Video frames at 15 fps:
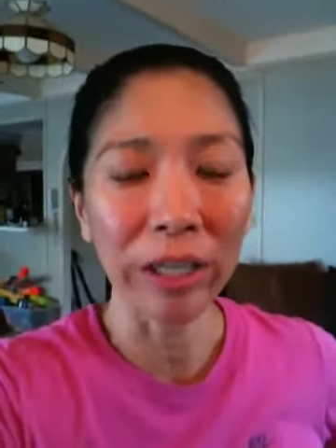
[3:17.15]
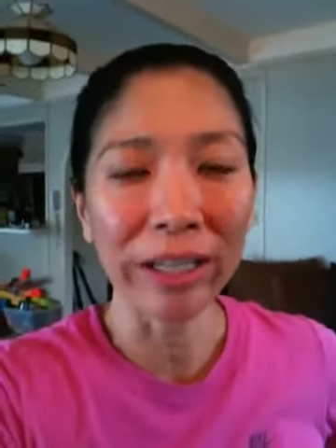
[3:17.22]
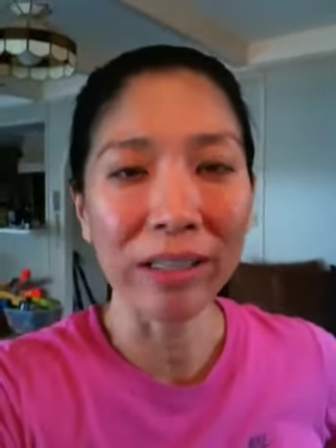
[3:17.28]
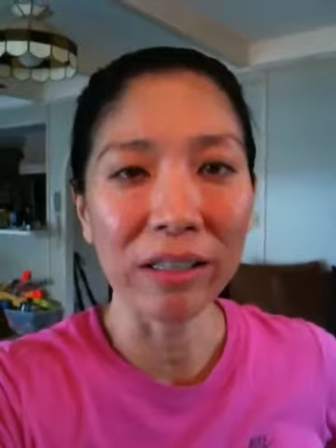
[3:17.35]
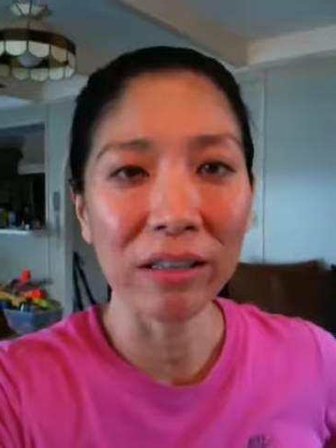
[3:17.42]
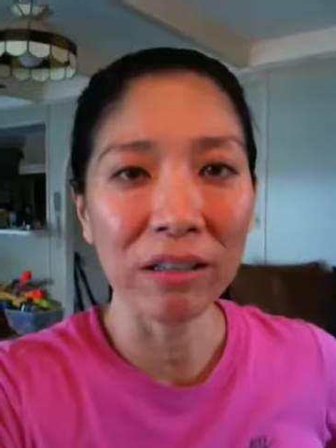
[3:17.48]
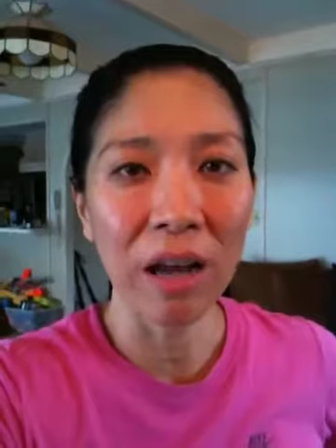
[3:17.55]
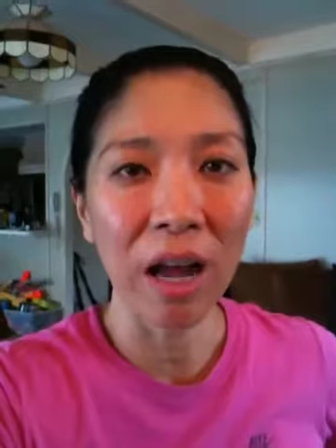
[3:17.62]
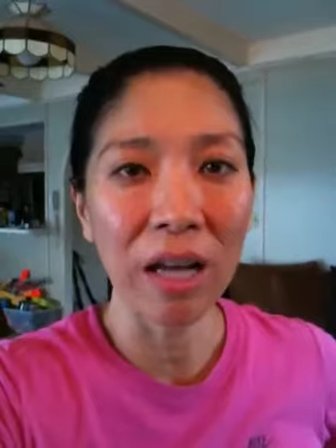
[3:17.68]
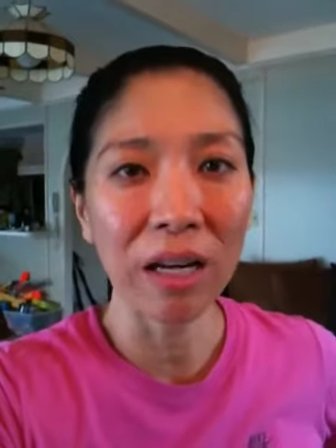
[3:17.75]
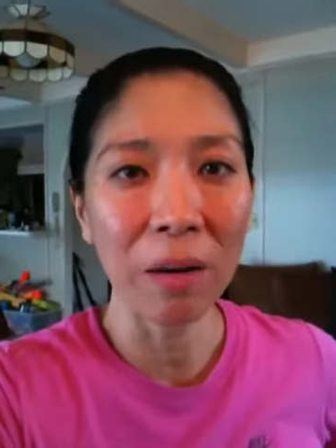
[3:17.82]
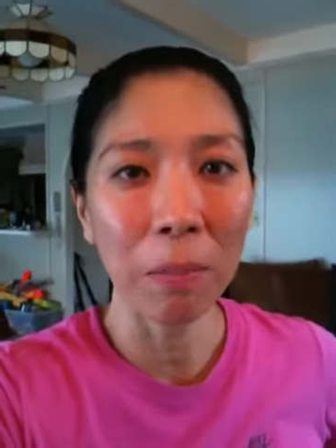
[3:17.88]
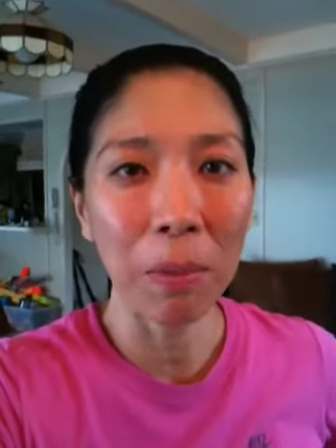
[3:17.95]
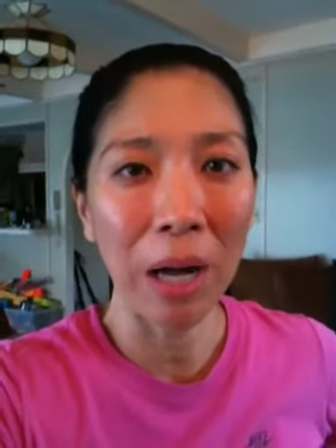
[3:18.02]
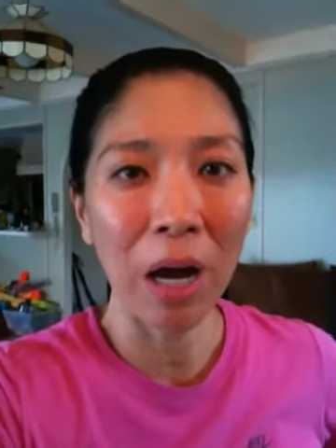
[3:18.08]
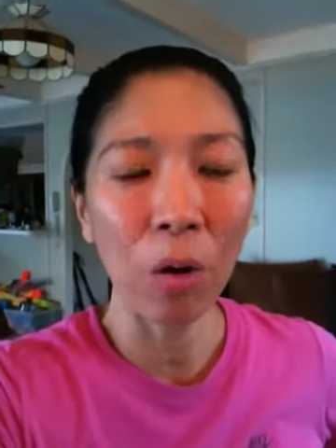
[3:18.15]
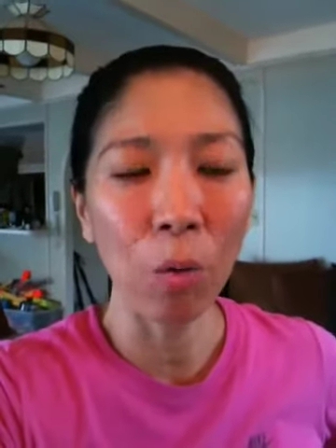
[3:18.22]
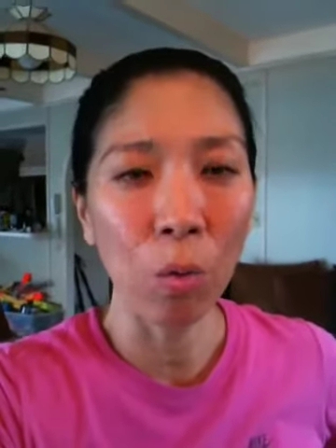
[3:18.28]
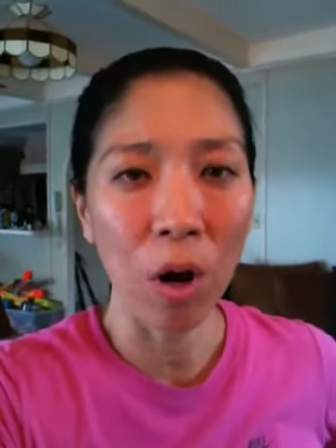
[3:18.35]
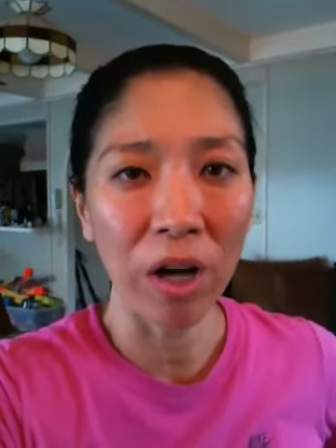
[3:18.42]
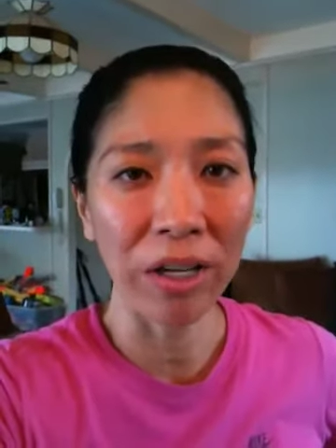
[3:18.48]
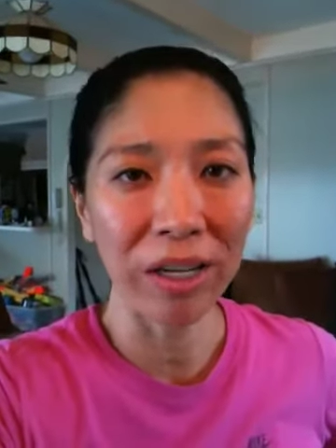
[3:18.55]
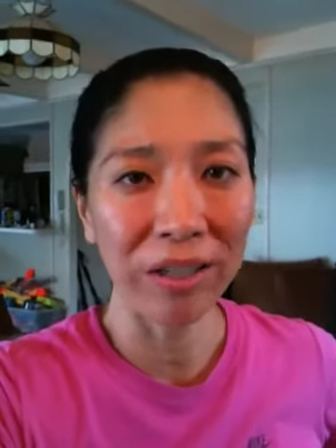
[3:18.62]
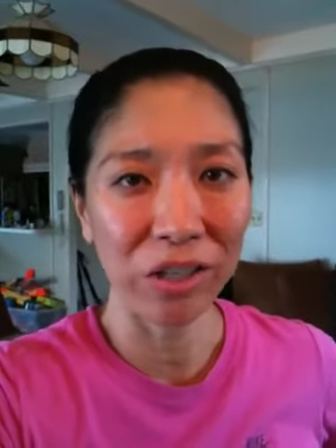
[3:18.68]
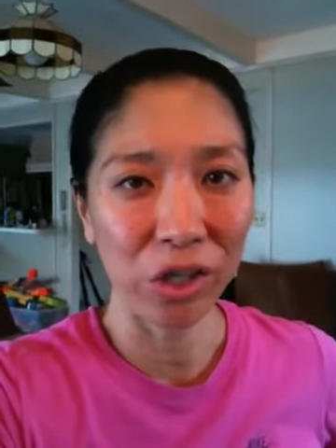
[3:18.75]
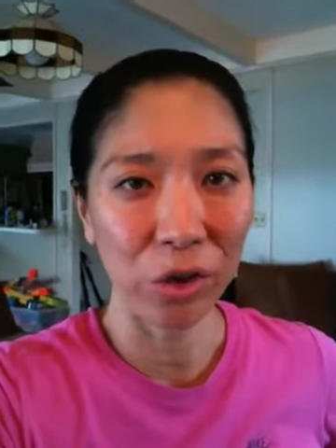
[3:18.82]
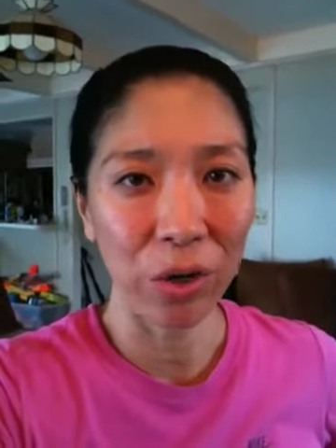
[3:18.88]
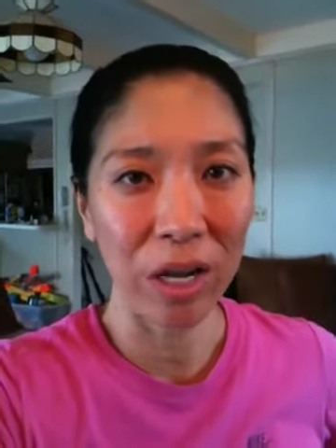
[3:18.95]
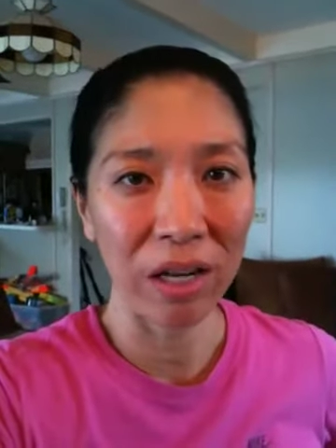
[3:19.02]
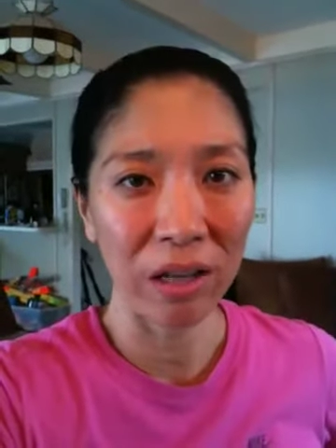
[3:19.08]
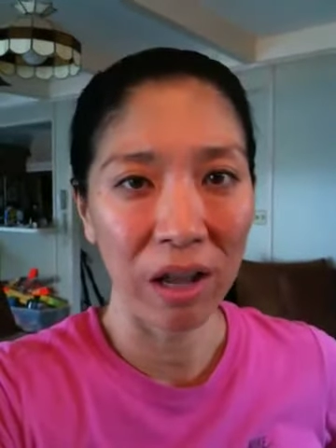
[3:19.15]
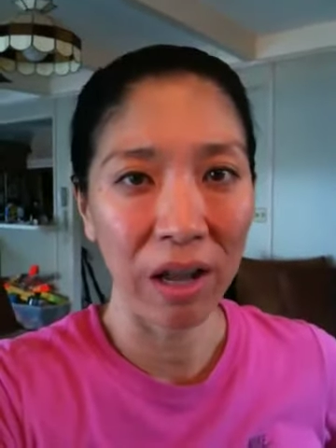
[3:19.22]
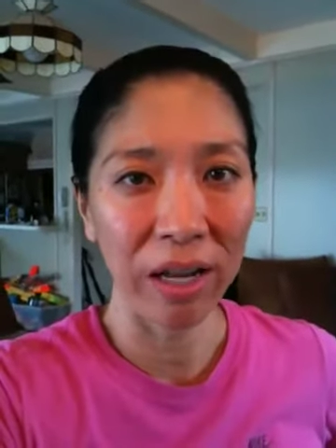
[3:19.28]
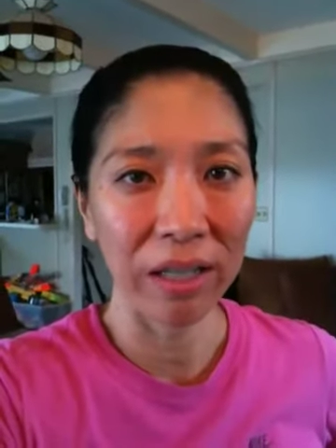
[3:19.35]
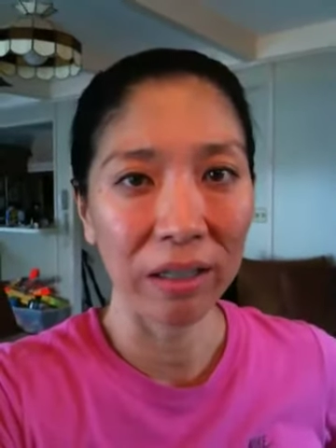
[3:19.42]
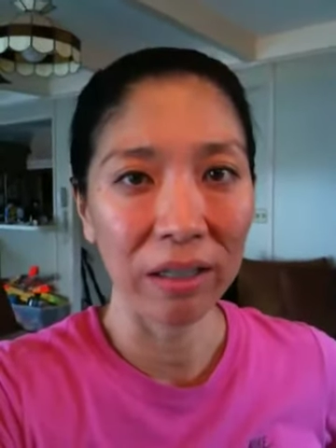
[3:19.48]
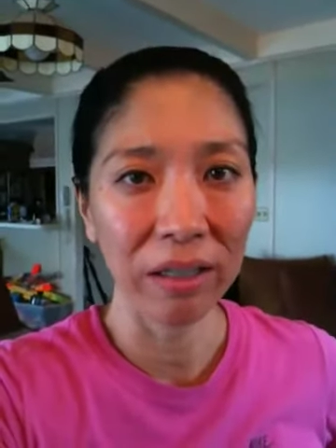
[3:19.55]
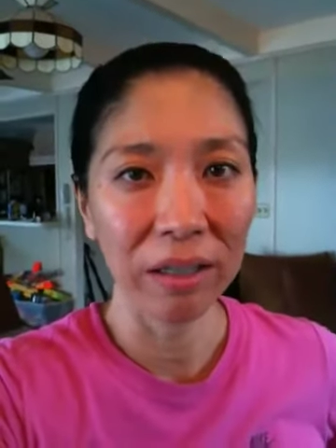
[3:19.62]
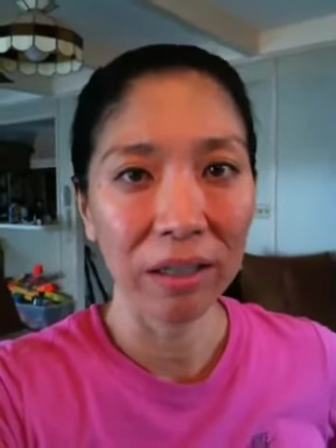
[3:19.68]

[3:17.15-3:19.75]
It's not about walking a straight line.